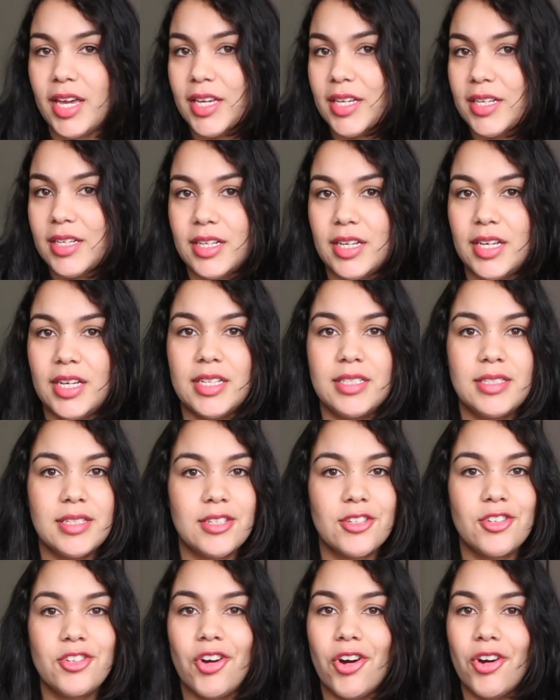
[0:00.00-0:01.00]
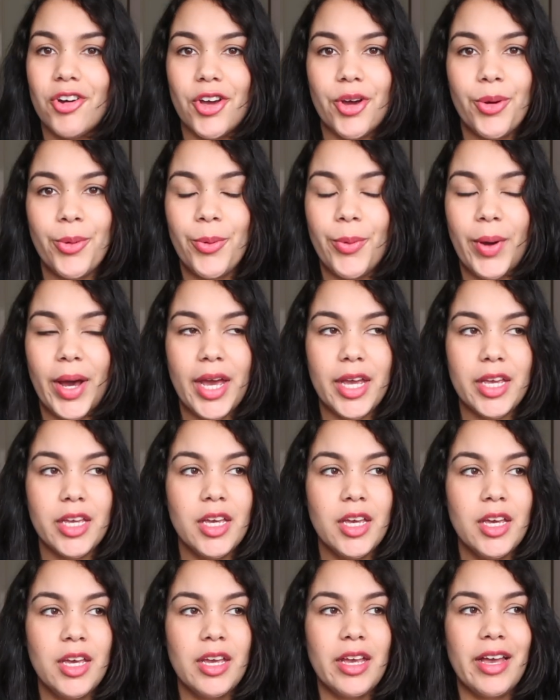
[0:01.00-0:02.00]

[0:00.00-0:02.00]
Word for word: ate, it did not go away.